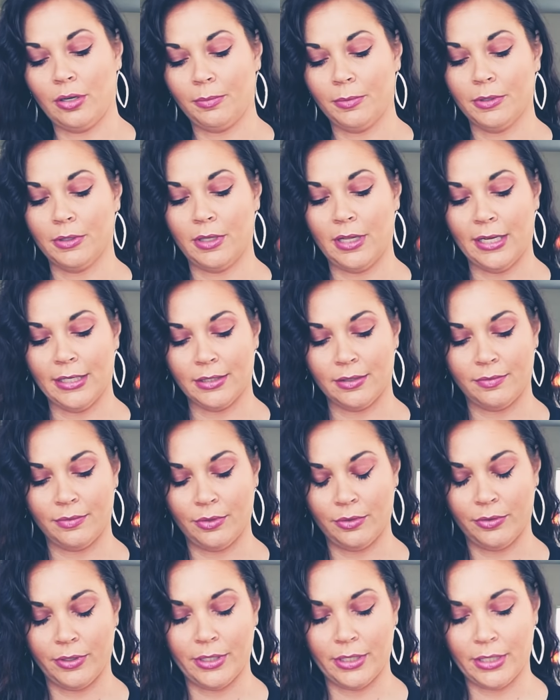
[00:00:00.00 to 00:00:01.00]
up in the last
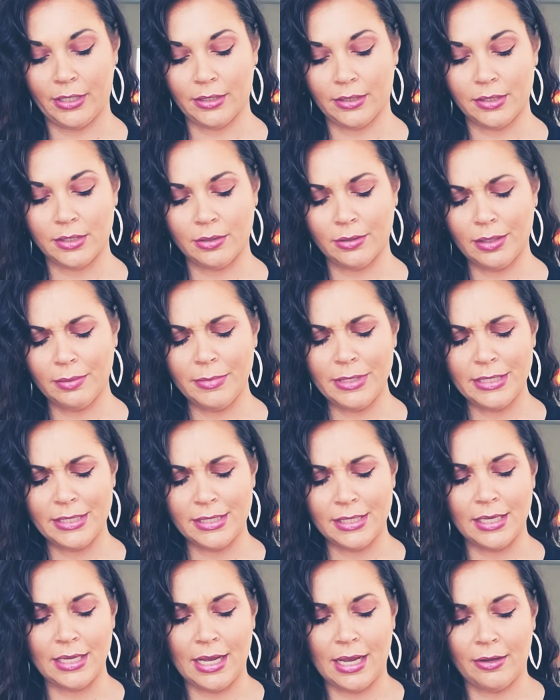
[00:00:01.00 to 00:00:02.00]
few readings. So let me
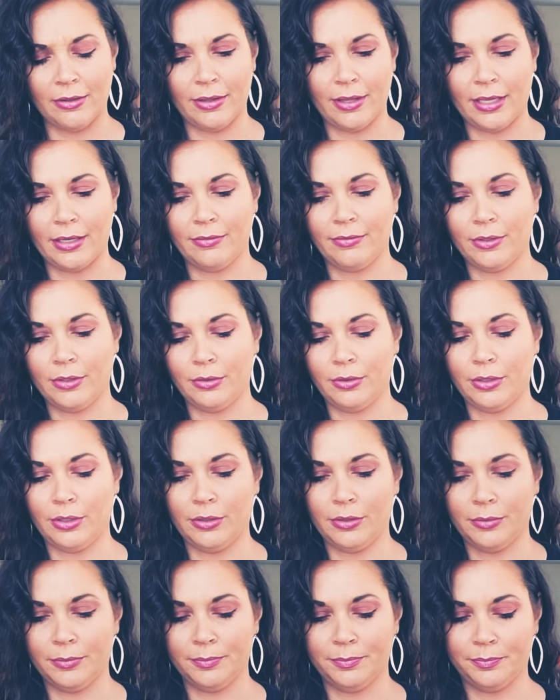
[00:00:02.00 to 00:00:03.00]
see how they view you.